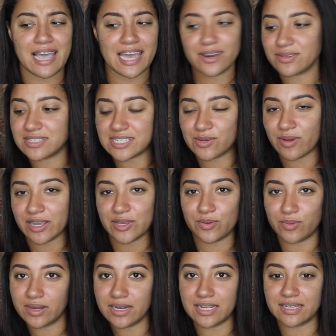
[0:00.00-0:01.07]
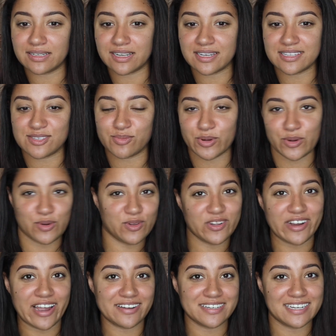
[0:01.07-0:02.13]
I don't see why you wouldn't, because we're cool
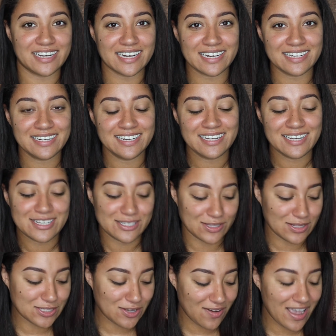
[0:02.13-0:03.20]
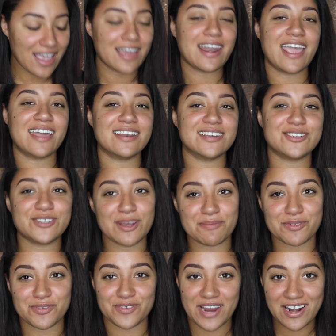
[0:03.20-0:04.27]
around here. So let's go ahead and jump
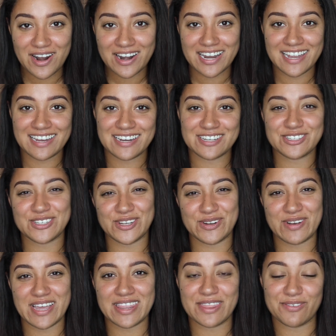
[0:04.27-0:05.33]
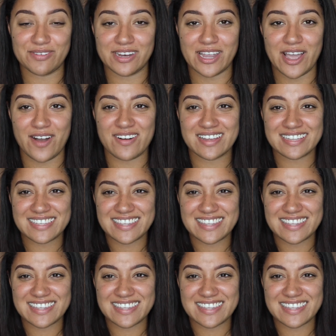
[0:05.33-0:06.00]
right on into the video.